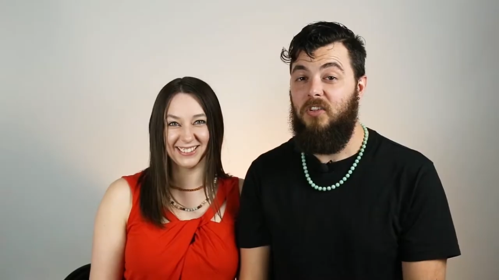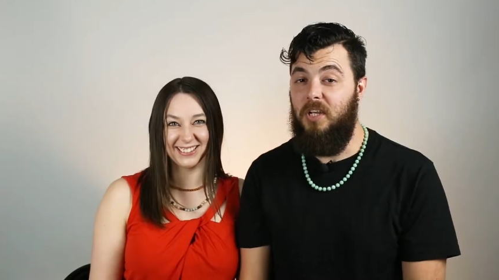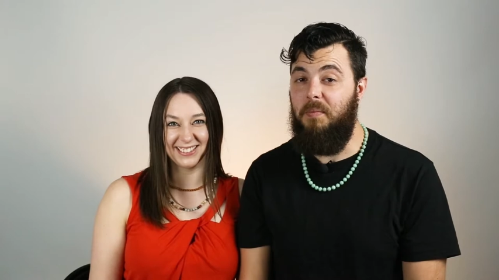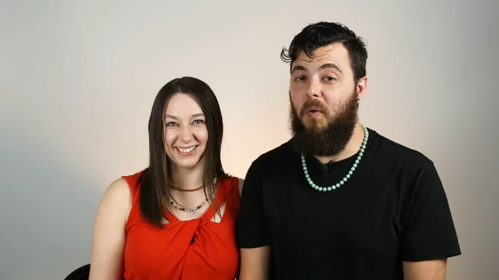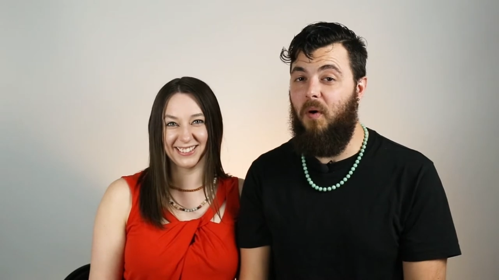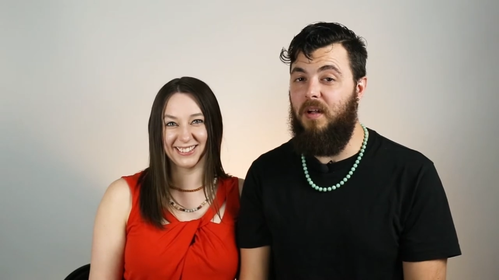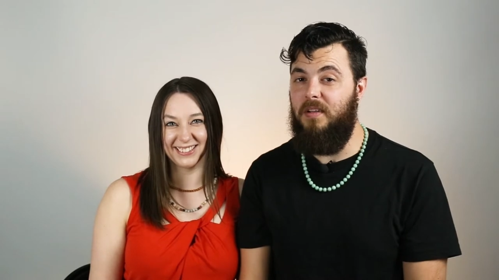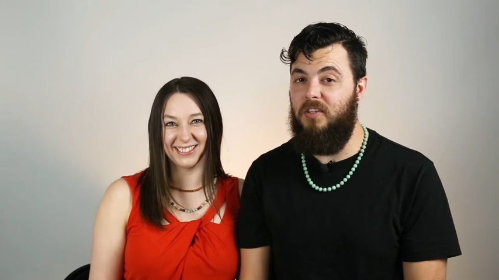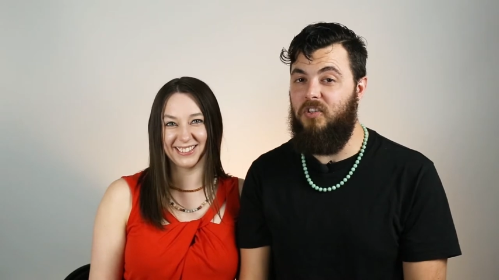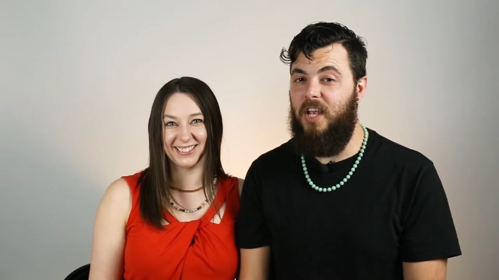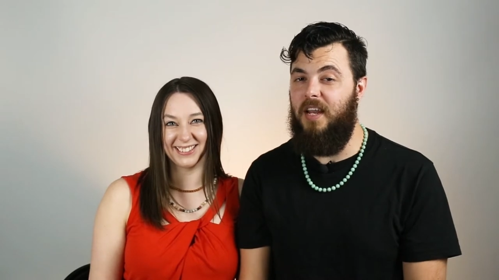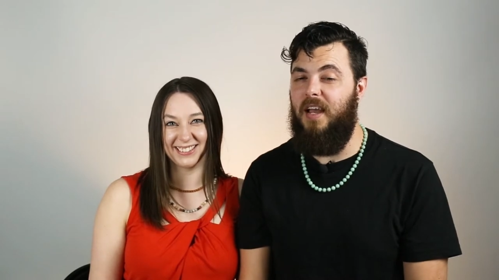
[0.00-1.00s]
Speaker 1: Gem
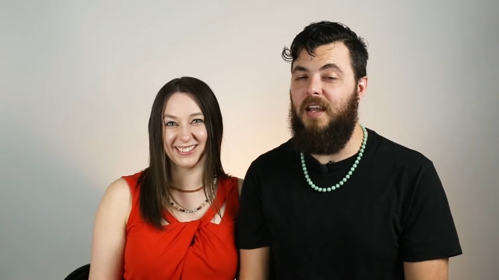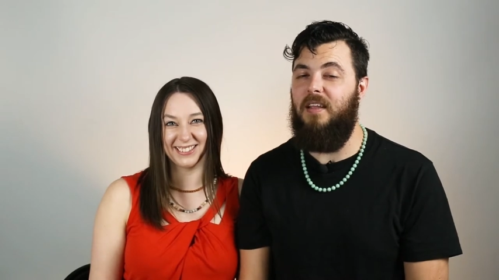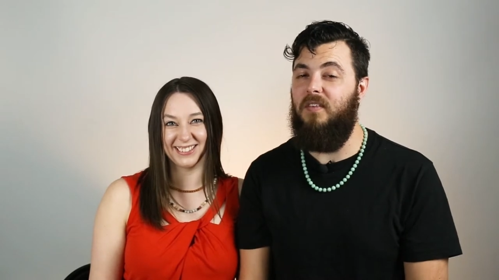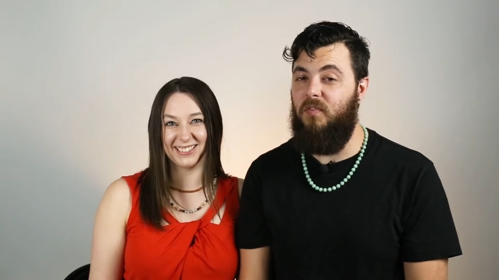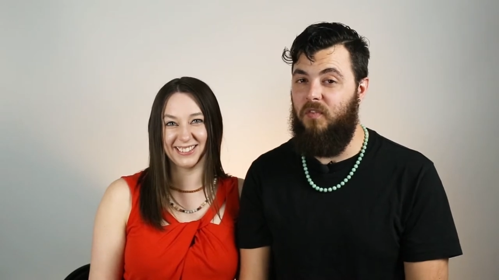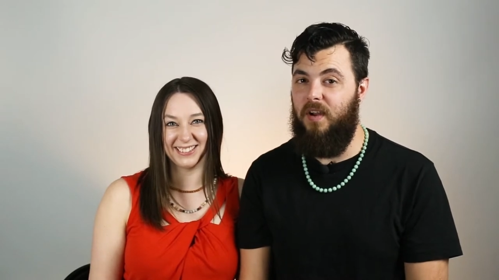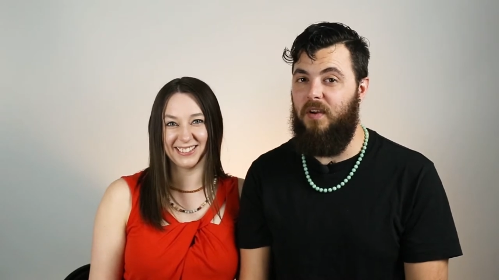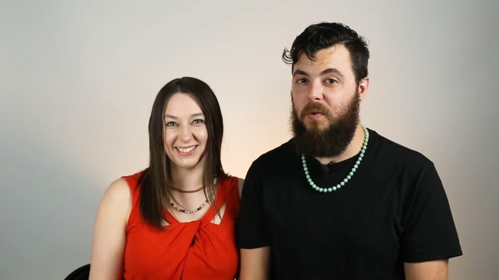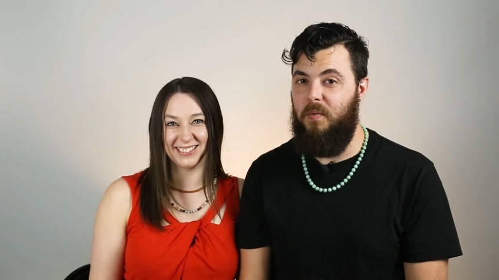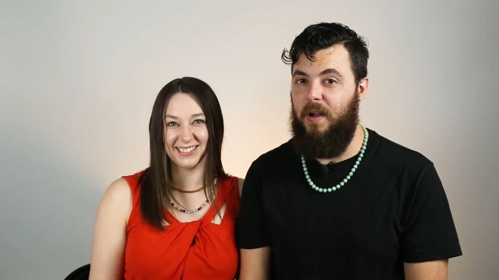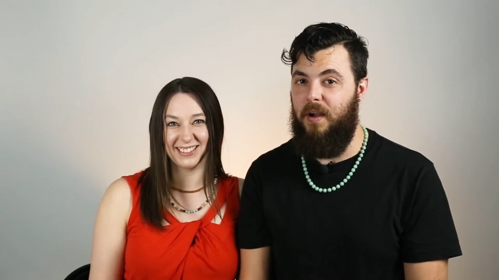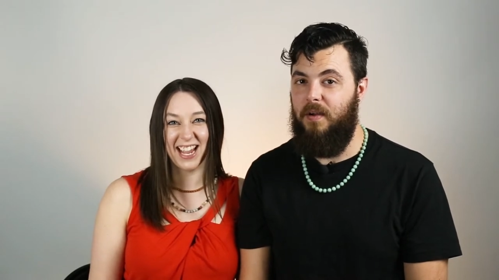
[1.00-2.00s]
quality jadeite is
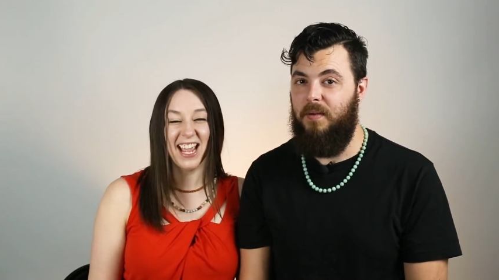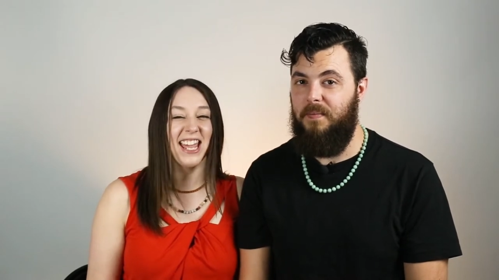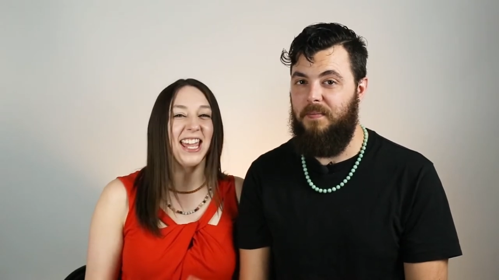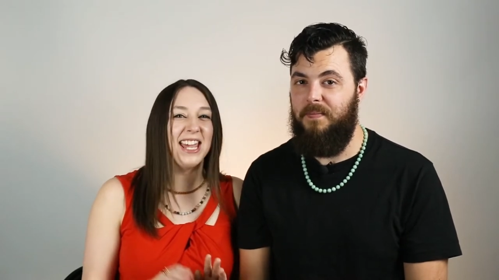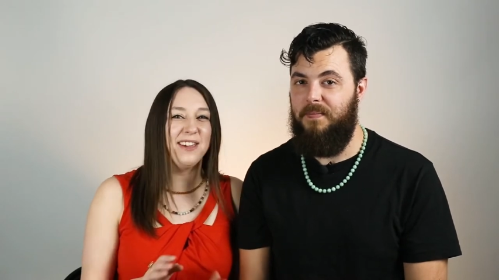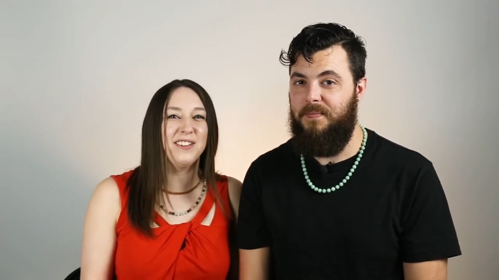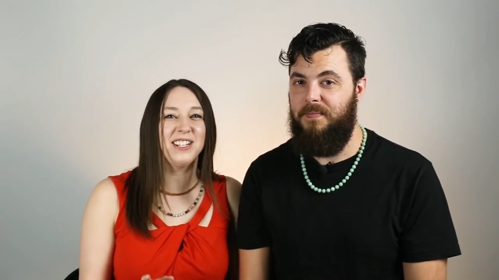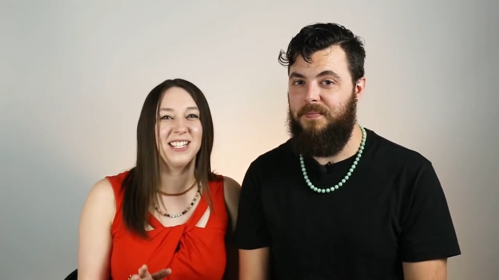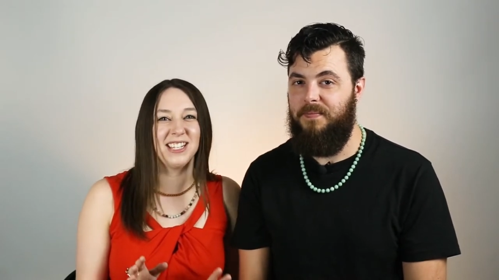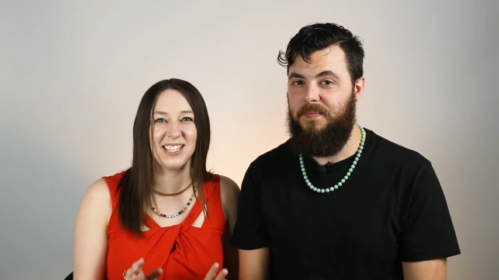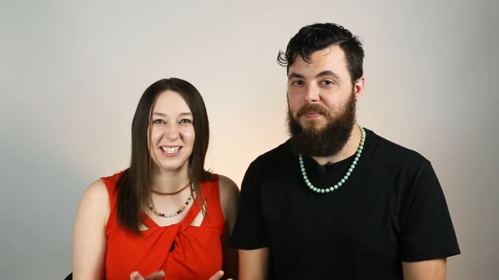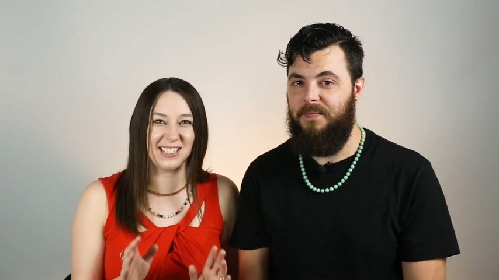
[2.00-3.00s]
very rare.
Speaker 2: Even
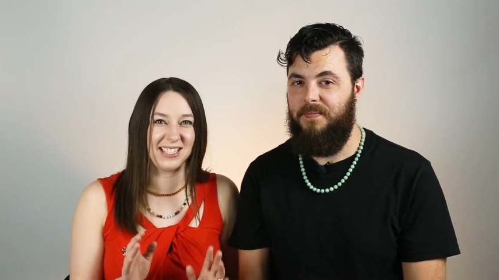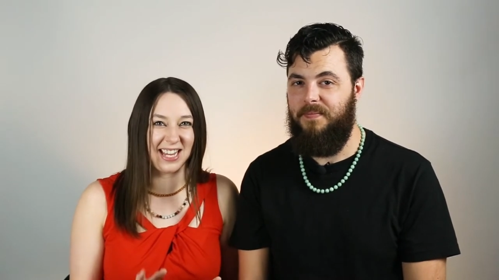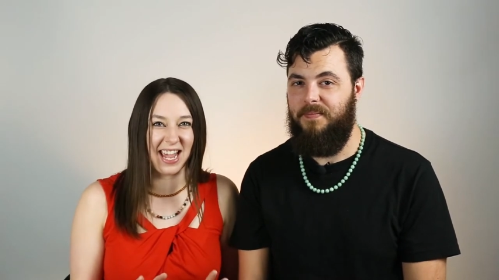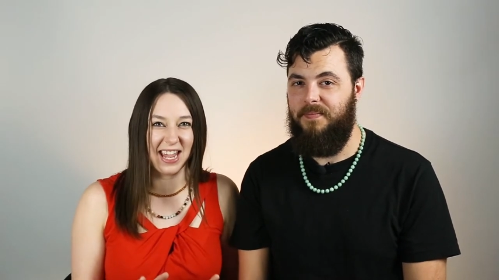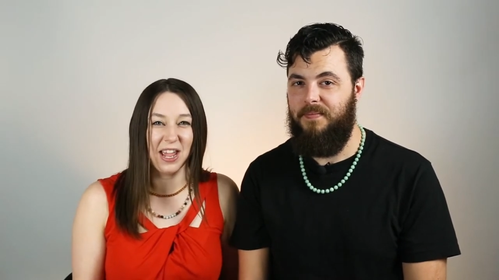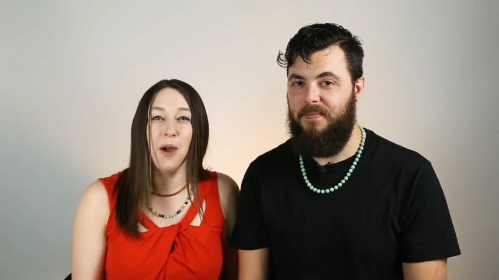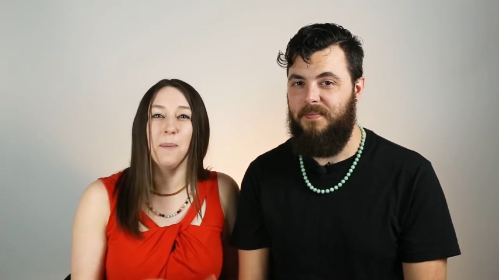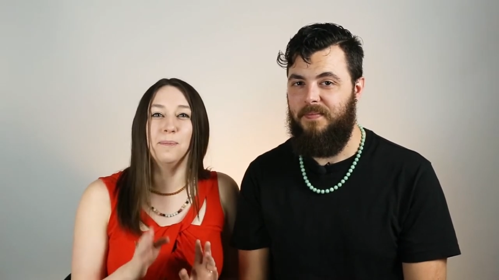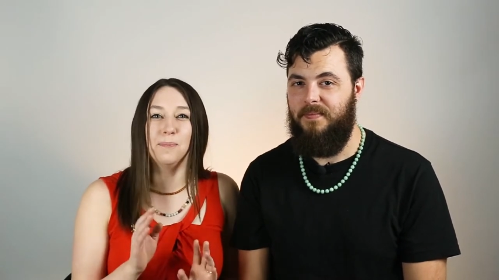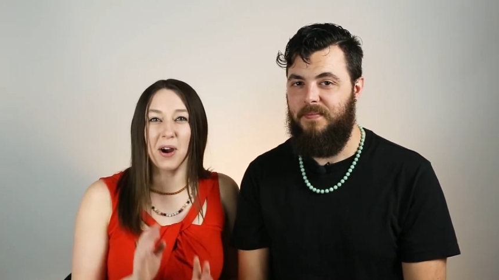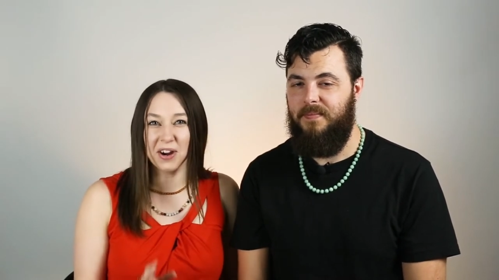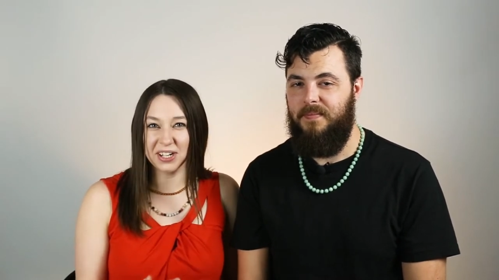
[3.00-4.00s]
to this day,
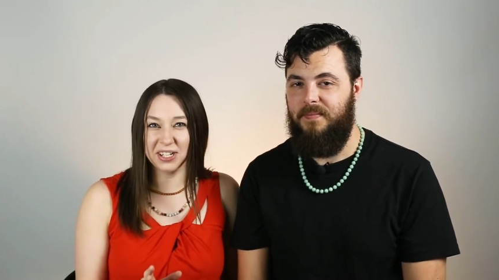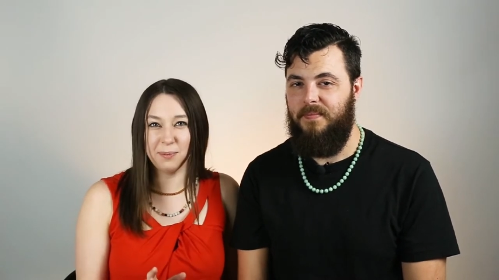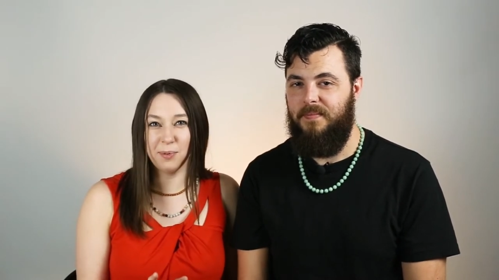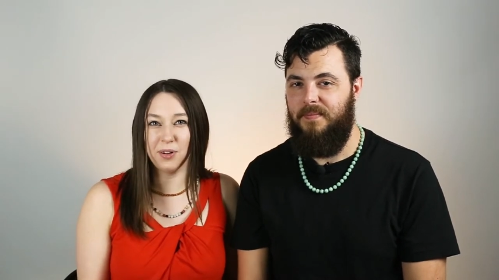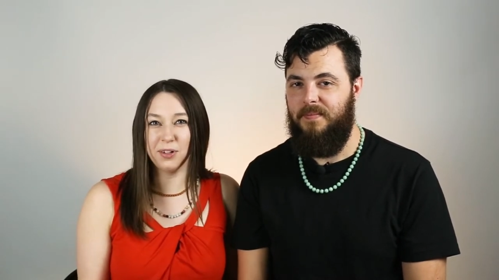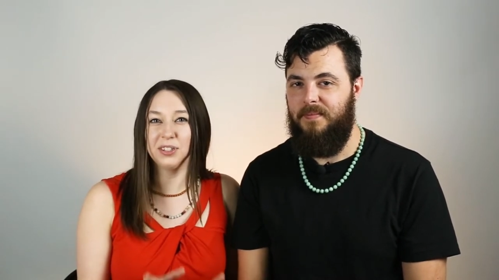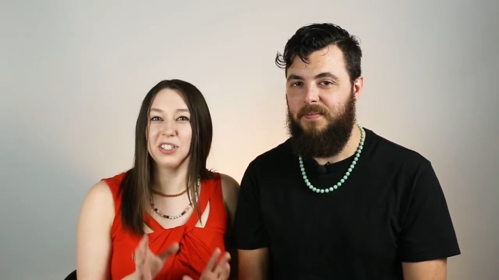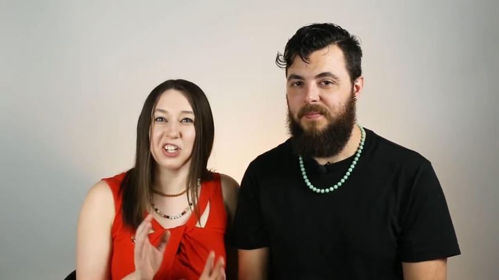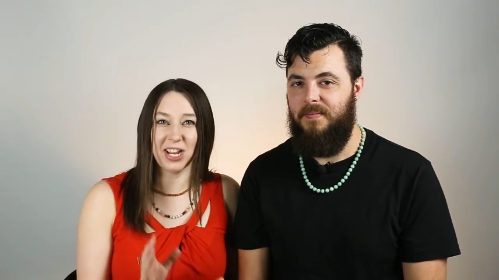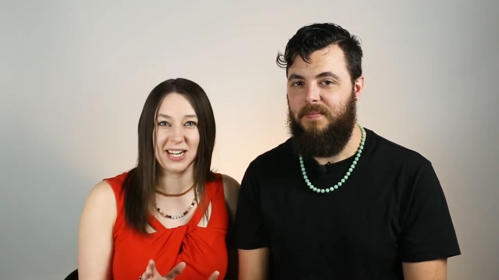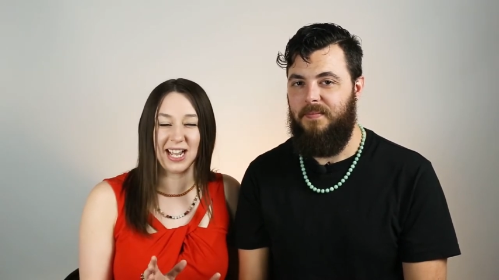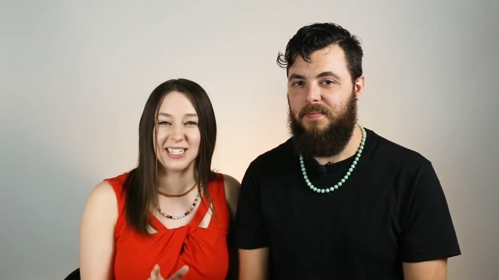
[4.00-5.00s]
marketable
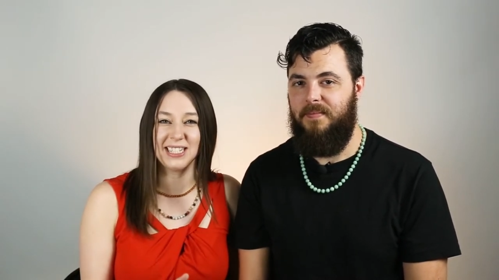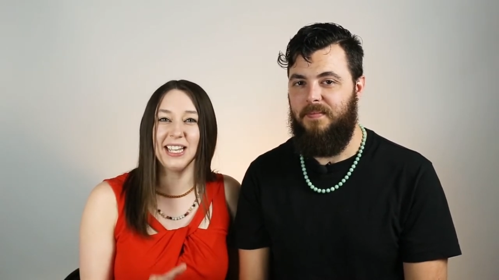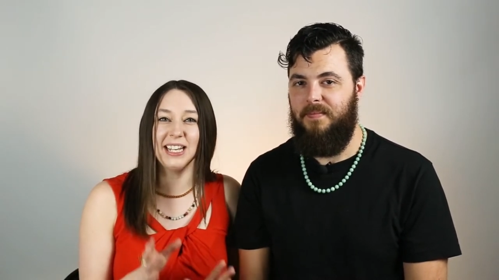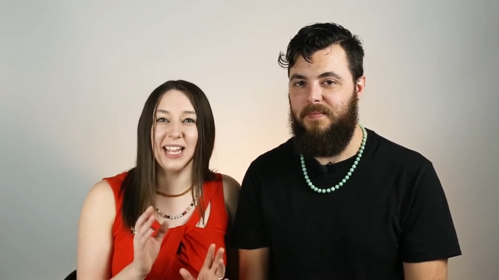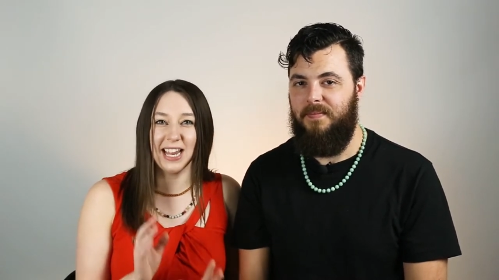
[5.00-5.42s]
jadeite in